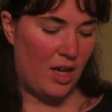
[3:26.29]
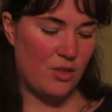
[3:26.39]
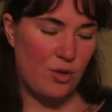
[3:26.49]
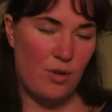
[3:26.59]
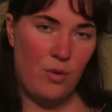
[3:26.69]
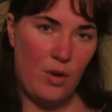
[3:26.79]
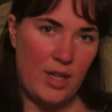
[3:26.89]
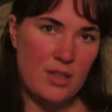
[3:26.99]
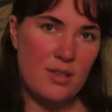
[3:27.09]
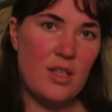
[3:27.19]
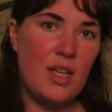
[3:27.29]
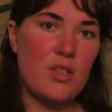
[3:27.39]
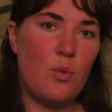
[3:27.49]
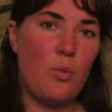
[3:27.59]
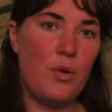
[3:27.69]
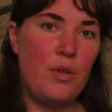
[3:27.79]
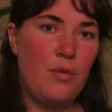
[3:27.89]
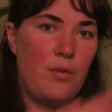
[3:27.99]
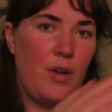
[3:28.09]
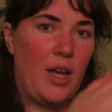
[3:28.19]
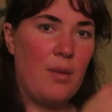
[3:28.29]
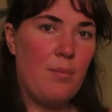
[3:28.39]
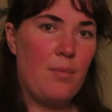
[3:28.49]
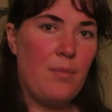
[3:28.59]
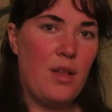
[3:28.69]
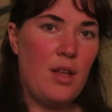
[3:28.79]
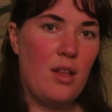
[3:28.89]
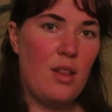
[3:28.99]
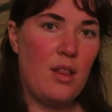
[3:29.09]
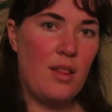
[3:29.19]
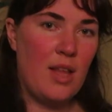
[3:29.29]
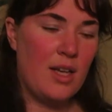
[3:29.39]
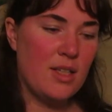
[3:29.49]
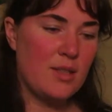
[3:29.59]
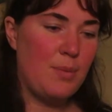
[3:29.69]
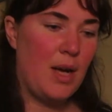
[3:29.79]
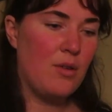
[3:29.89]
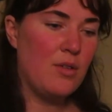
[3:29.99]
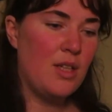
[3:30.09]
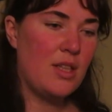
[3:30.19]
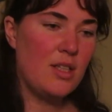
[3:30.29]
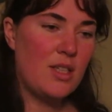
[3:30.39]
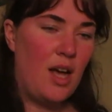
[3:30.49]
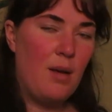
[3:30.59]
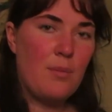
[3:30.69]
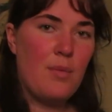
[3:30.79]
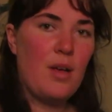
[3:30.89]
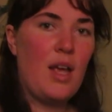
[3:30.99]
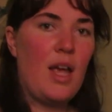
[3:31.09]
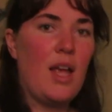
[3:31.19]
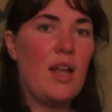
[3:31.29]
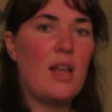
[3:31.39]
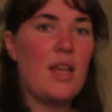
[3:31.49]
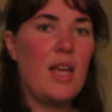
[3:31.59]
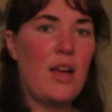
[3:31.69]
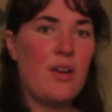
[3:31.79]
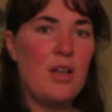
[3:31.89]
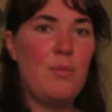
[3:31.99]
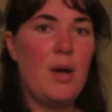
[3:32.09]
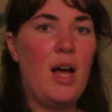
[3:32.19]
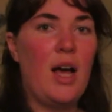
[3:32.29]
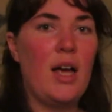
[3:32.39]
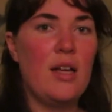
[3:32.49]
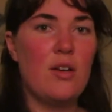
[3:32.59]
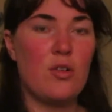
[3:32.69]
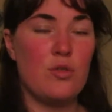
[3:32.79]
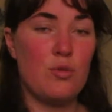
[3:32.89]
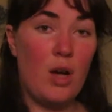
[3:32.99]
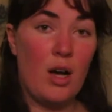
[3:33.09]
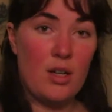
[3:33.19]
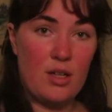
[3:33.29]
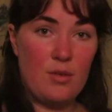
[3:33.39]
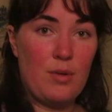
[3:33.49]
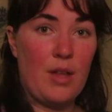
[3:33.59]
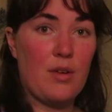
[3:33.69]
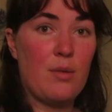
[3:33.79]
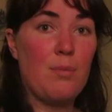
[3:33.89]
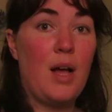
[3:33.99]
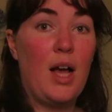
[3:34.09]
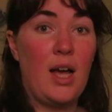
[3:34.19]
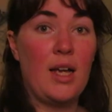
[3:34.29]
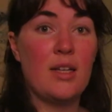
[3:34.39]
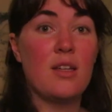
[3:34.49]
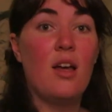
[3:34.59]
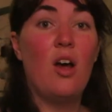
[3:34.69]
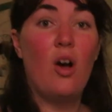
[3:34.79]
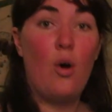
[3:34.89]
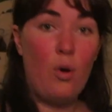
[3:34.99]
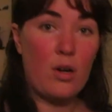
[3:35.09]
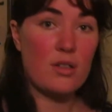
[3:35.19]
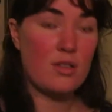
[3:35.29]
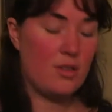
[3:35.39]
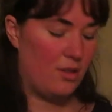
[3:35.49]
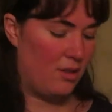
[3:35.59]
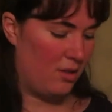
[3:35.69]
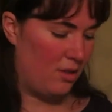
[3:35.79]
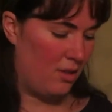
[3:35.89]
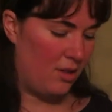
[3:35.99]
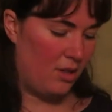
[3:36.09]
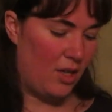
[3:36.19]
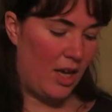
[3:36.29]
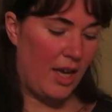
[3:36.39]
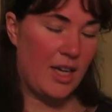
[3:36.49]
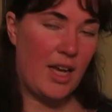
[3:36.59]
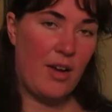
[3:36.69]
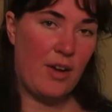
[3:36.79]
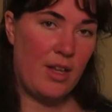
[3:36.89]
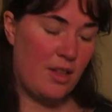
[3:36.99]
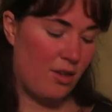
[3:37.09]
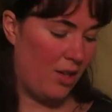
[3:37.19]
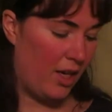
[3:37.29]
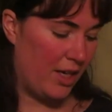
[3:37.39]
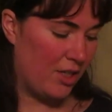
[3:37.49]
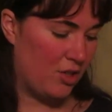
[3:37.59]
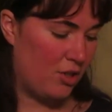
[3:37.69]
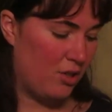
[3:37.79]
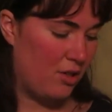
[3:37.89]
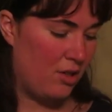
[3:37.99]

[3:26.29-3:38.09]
A travois is a wooden frame that is bound at the top and carried behind, or drug rather, behind a horse and carried their luggage.